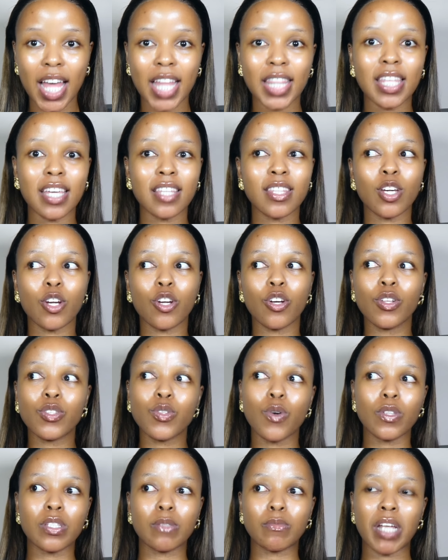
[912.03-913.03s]
Then the girl
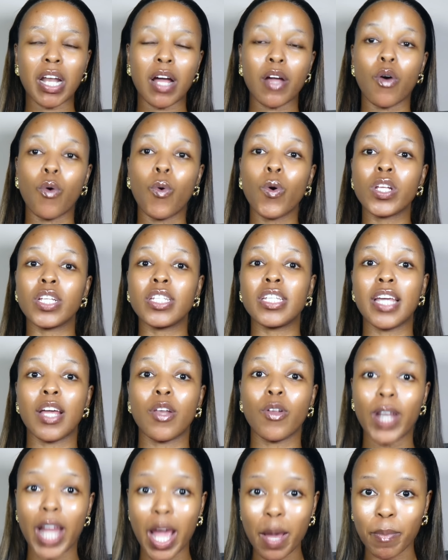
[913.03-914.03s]
told them that I ordered
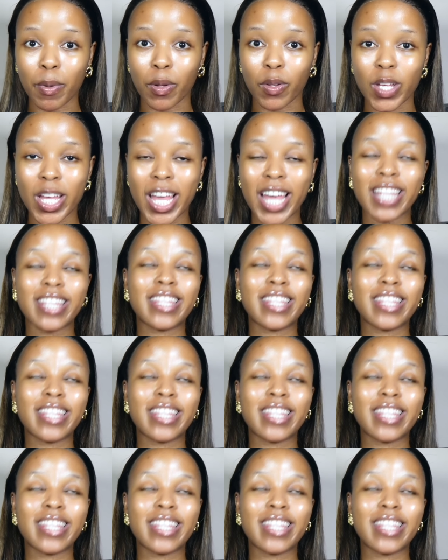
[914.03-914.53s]
Yellow Label.